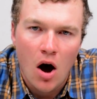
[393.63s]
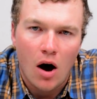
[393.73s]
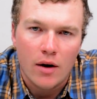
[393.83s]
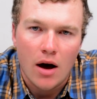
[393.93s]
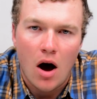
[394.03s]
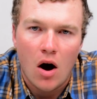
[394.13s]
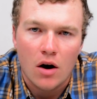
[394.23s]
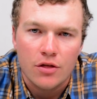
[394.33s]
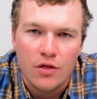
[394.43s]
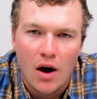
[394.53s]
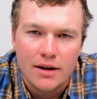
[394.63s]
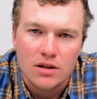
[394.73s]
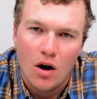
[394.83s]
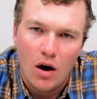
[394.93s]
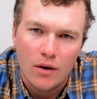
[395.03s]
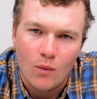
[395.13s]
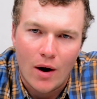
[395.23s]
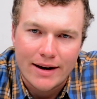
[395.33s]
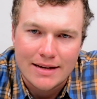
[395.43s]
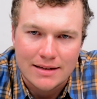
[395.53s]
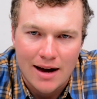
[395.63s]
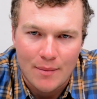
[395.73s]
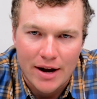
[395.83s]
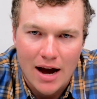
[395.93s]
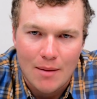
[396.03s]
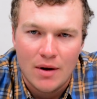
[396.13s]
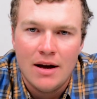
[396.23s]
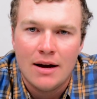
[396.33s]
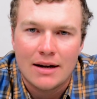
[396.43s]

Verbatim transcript: on our thoughts on what is coming up.